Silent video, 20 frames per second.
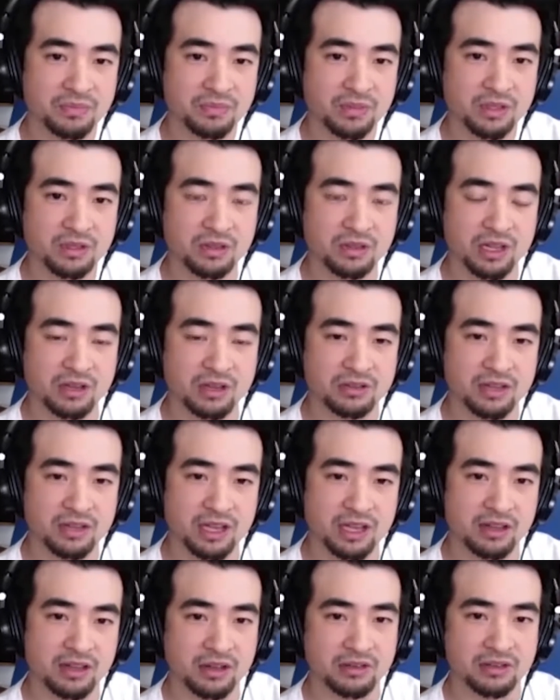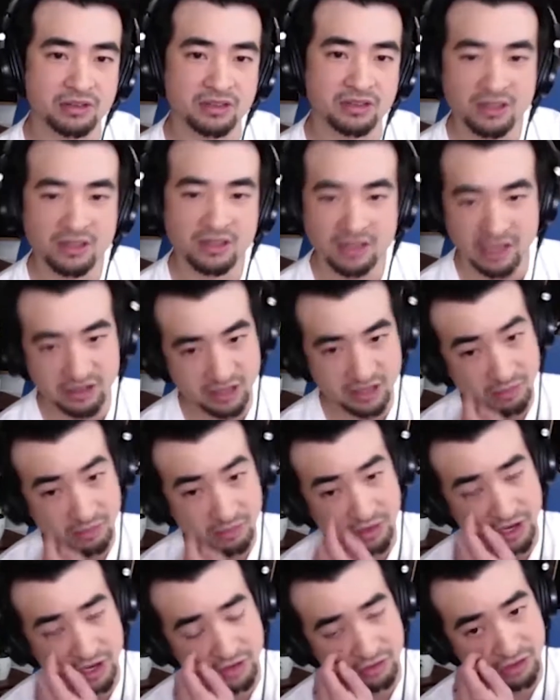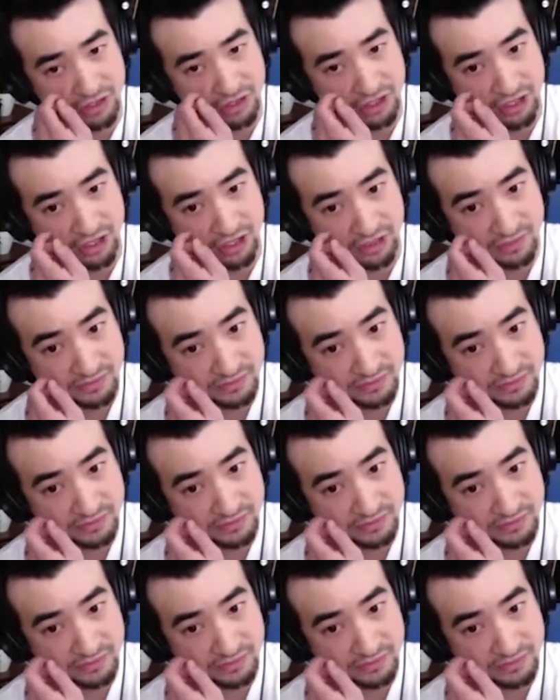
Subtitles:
So that was upbringing for sure.